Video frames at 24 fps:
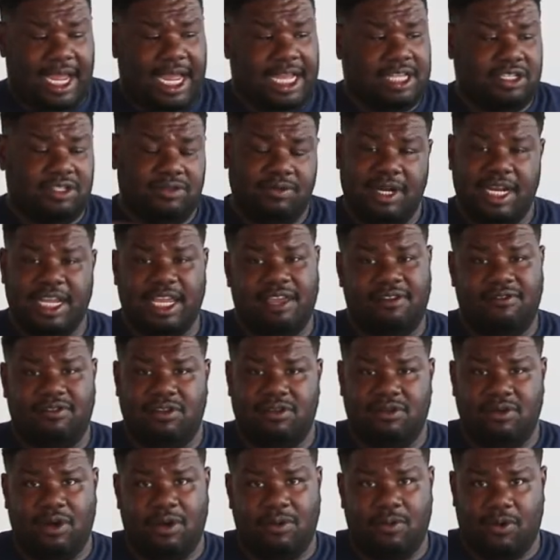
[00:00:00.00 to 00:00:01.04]
I just want to give
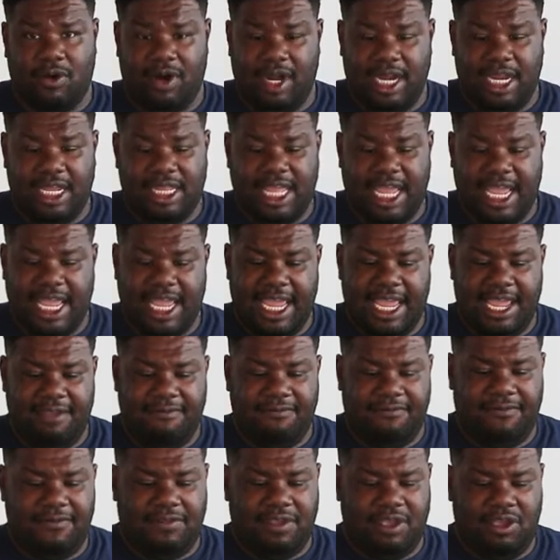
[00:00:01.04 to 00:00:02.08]
you a warning that if